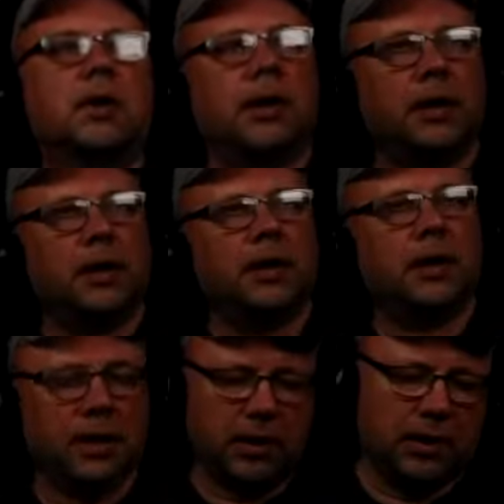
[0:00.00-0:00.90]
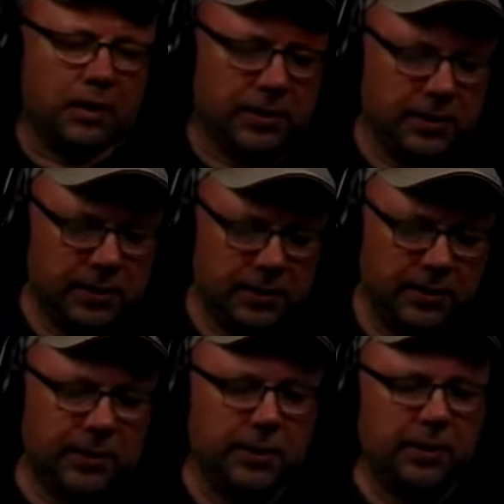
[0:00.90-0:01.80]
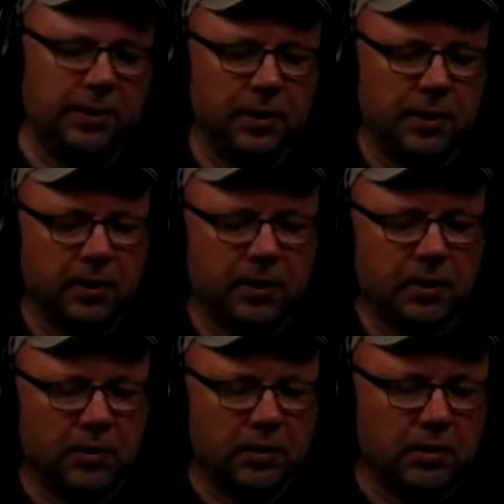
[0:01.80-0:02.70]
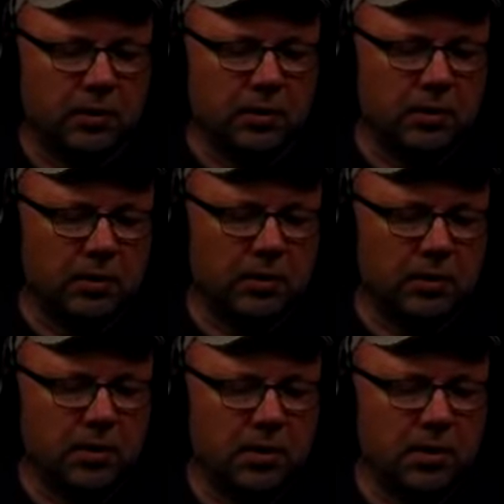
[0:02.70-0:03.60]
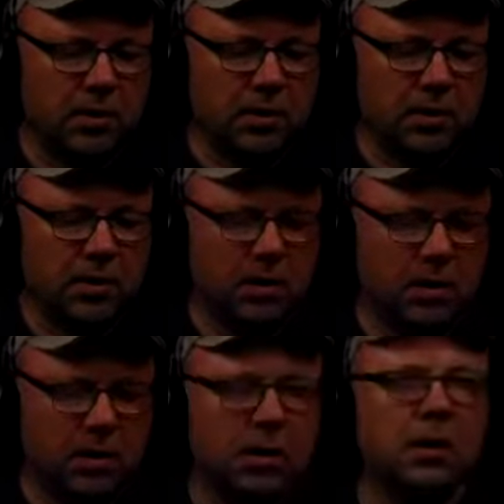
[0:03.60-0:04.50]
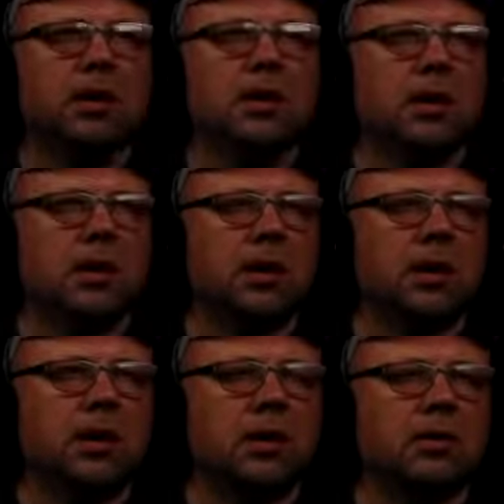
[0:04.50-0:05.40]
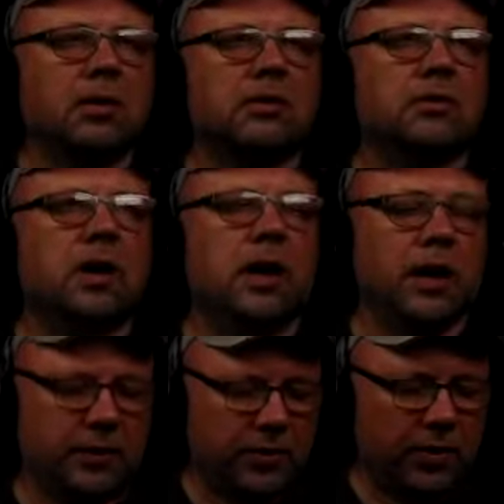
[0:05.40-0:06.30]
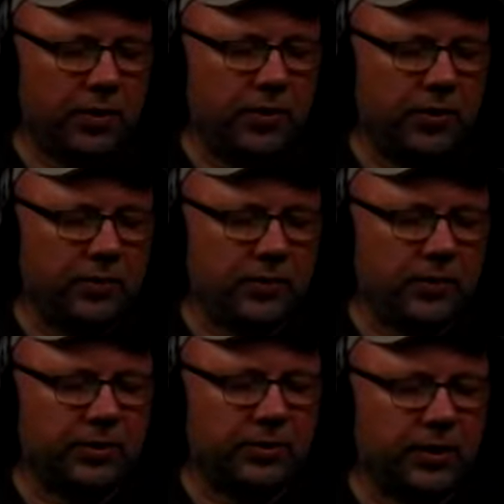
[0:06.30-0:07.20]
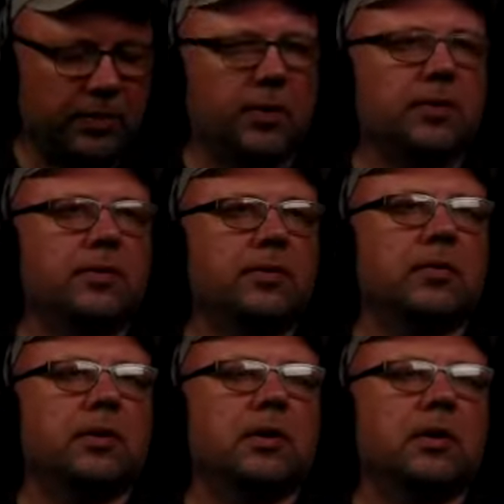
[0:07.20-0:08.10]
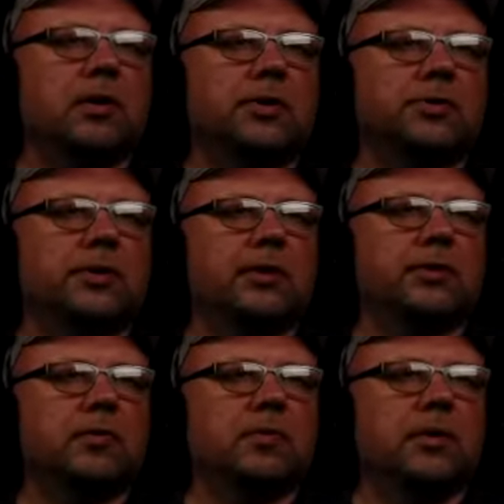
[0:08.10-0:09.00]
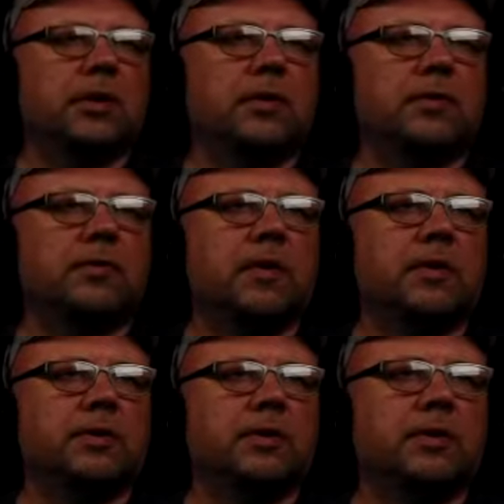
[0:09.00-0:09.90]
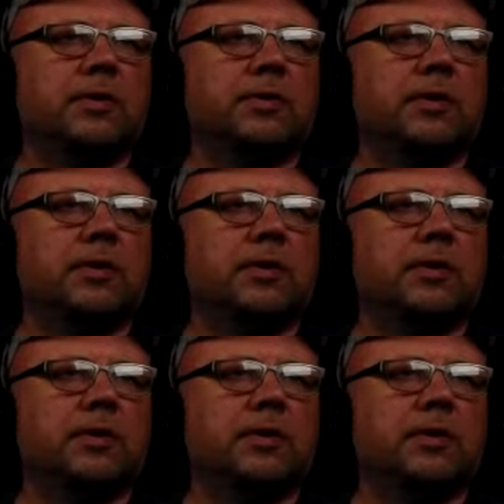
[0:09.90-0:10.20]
Okay, and we I'm uh, going to ask you, for example, what is going to be the voltage